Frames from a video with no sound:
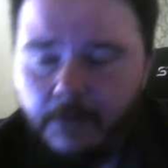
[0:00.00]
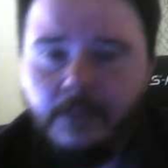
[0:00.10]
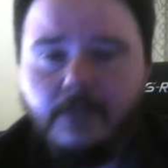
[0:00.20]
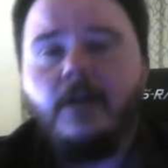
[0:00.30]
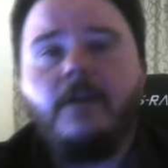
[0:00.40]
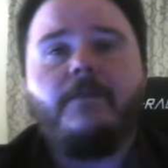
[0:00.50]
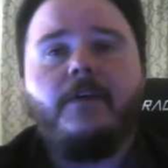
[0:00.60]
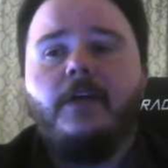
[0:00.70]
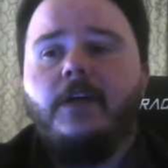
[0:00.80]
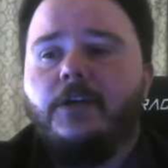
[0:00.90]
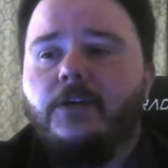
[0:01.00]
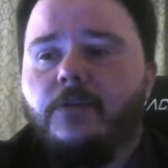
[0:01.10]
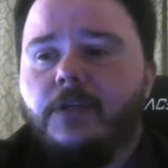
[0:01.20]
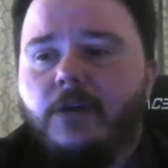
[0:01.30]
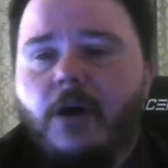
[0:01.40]
It's tough. You
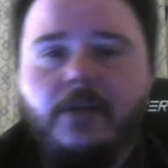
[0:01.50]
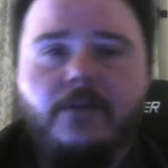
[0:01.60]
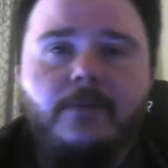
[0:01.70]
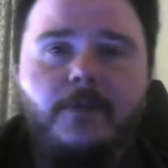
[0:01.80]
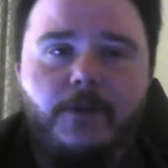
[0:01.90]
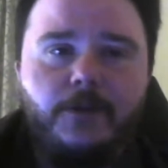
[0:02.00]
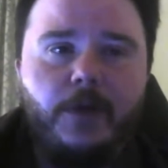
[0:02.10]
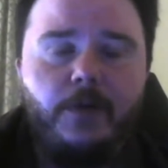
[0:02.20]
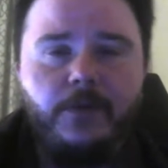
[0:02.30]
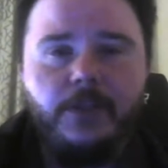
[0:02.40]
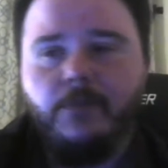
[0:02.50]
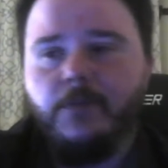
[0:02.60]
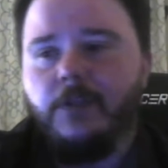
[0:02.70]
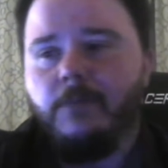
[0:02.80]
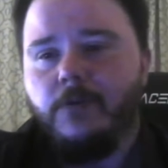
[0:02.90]
can talk to them, you can try to reason
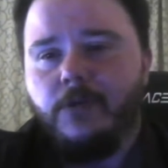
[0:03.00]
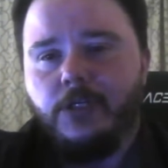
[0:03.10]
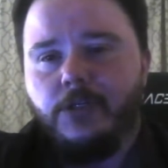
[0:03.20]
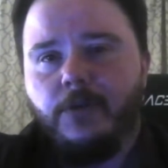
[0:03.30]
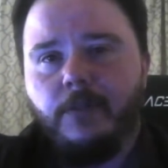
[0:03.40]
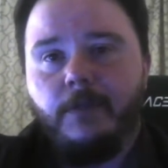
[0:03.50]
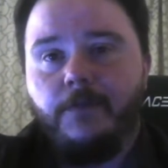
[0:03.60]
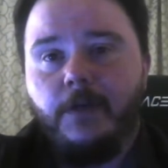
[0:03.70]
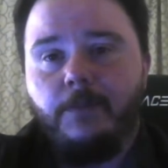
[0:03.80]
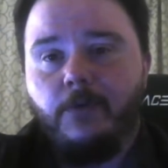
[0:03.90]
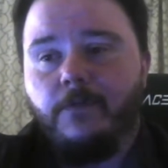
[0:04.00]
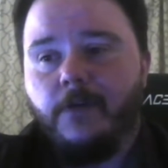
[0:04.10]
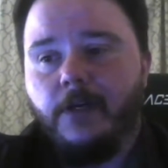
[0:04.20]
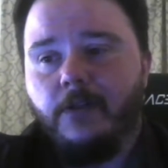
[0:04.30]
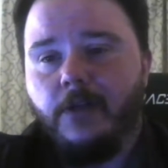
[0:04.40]
with them, you can show them the fake
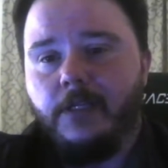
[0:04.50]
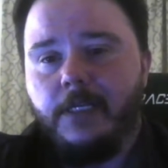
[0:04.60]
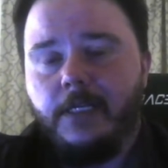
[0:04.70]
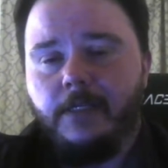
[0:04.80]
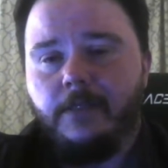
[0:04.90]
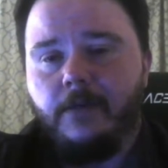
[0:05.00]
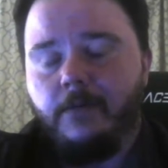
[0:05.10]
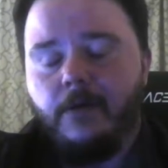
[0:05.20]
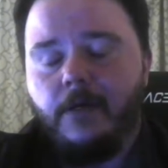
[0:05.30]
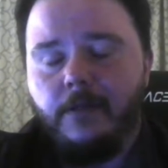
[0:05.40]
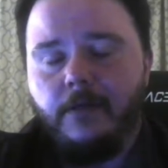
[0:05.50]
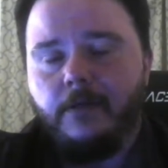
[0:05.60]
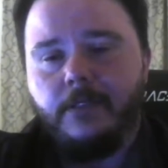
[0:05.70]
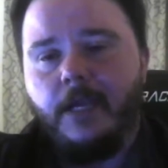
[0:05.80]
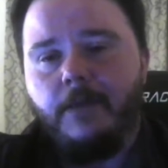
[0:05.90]
profile on a dating on, on the
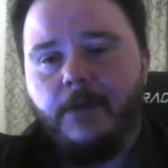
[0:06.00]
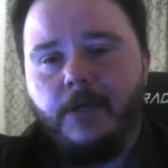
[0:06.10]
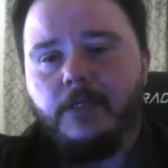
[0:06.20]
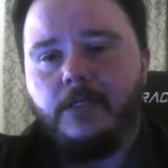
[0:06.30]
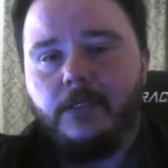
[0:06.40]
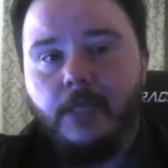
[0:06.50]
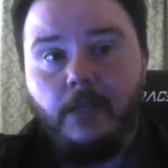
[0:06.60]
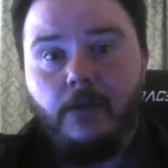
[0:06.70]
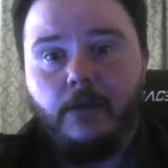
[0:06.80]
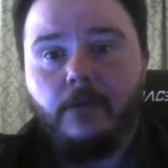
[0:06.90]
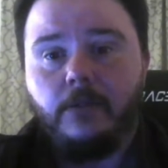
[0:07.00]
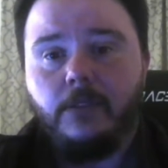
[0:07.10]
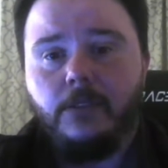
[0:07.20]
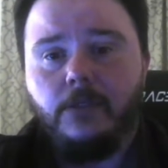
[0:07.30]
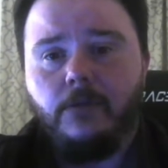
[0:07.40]
scam page and say, hey, look,
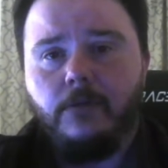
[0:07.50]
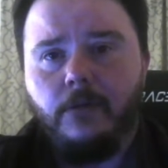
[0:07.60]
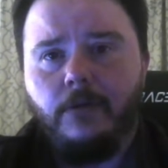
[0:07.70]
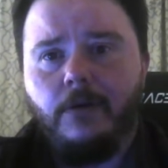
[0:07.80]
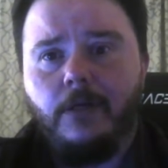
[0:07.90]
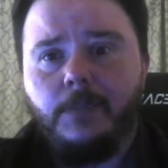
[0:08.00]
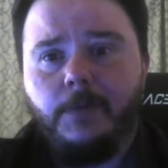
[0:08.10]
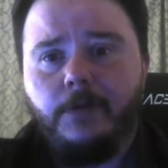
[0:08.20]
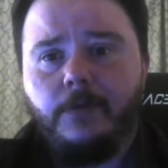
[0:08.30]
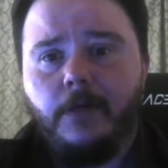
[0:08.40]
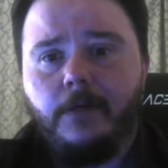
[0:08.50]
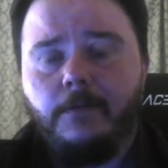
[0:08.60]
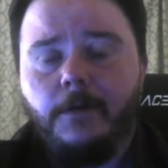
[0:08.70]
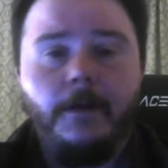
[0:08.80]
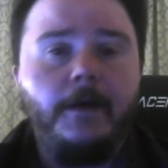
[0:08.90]
this is your your husband you're talking
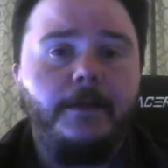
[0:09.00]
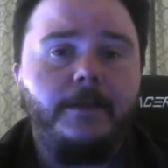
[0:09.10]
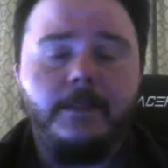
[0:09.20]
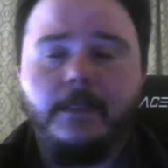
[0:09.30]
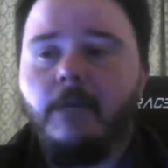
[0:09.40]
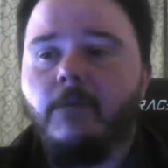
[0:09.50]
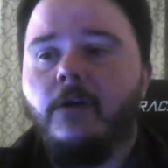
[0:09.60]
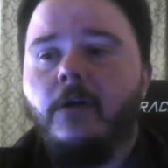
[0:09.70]
to online. He's a scammer.